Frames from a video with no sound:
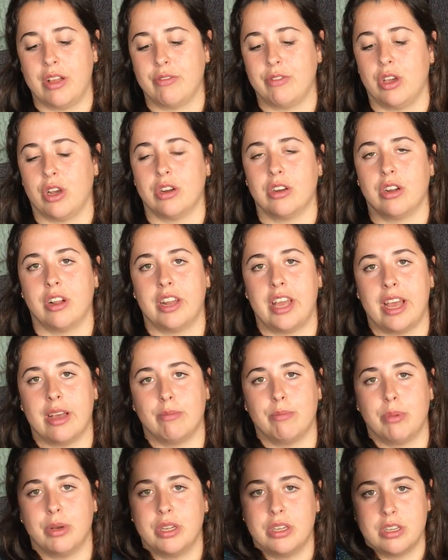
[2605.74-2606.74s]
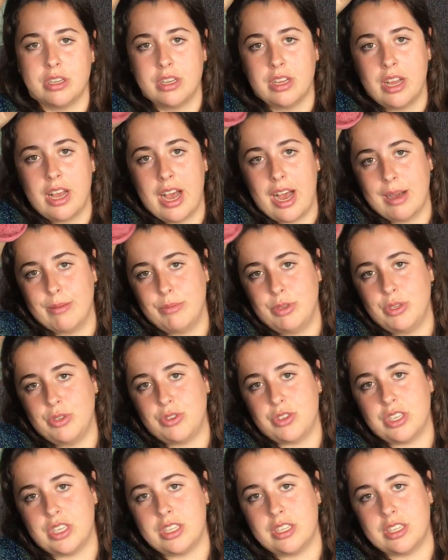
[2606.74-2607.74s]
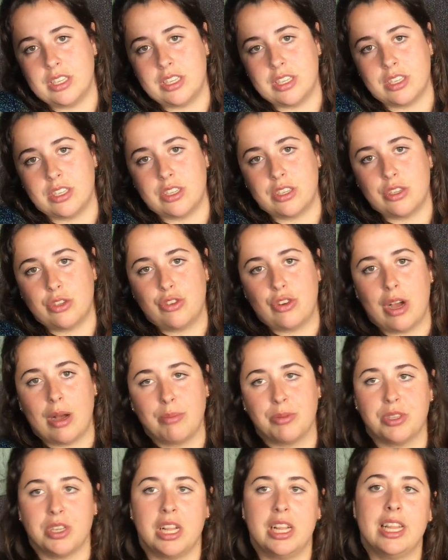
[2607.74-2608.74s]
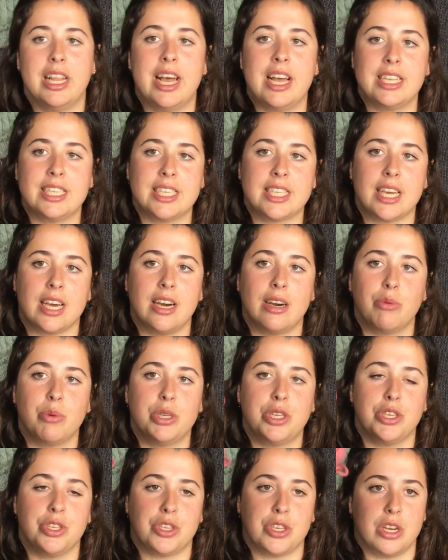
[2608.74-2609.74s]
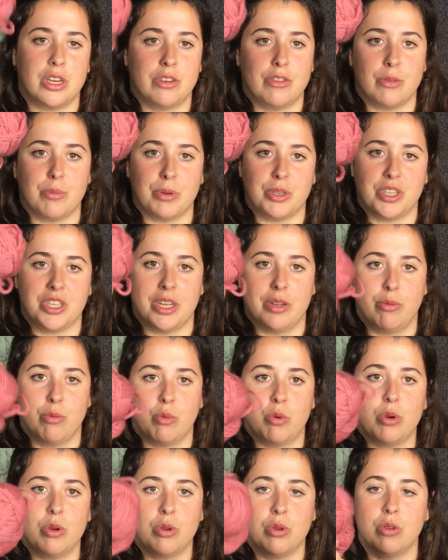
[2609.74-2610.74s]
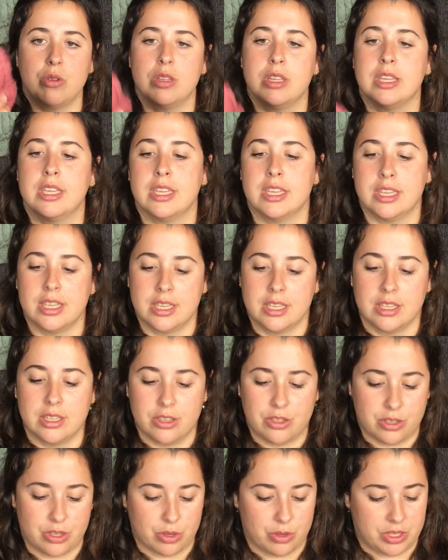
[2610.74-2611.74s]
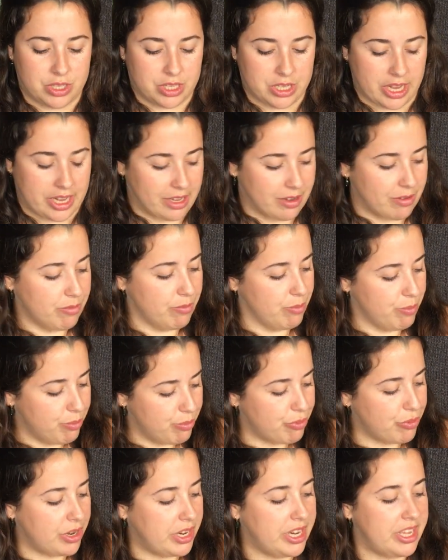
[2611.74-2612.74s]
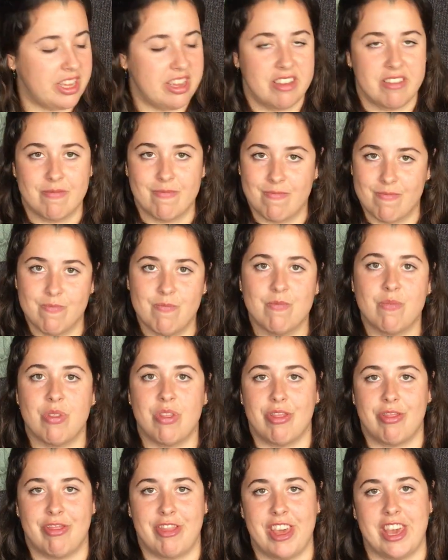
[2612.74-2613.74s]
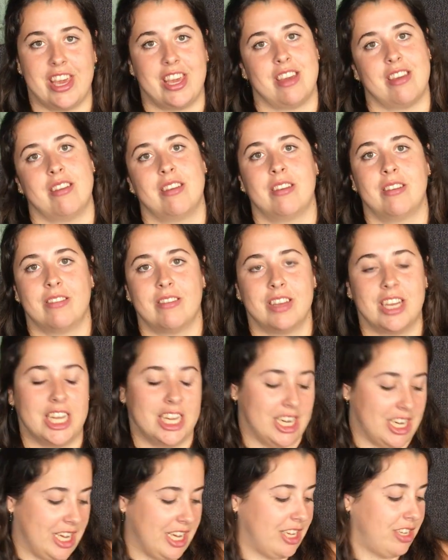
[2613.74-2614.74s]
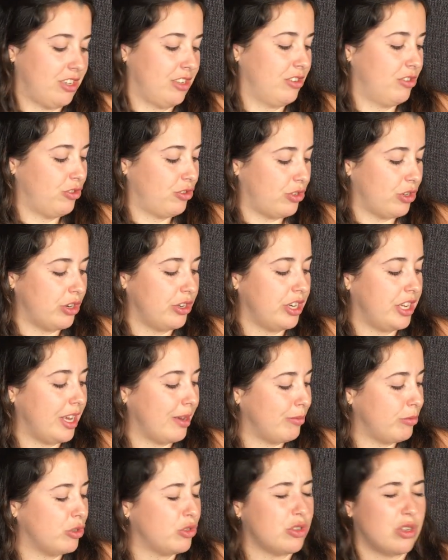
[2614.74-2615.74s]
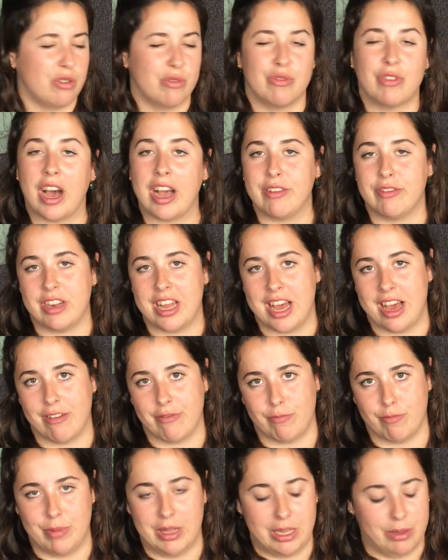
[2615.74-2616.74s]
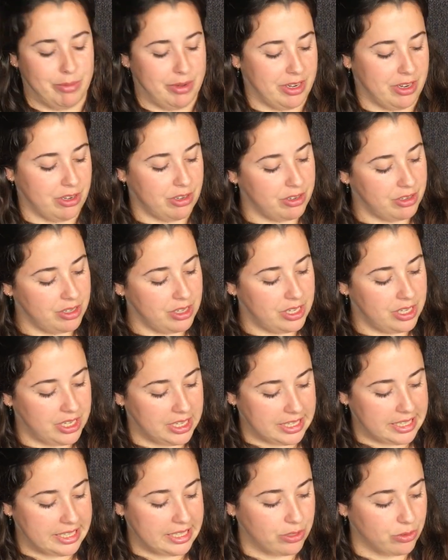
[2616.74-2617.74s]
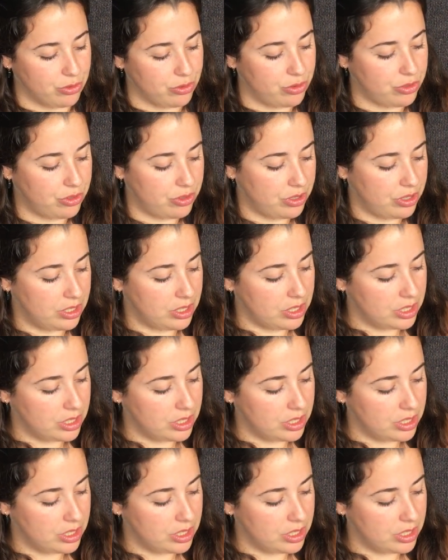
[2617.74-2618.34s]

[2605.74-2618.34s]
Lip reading: yarn on hand, but I'm using, this is Drops Alaska, which is 100% wool. So it's like pretty thick and like sturdy. I'm using 5.5mm needles.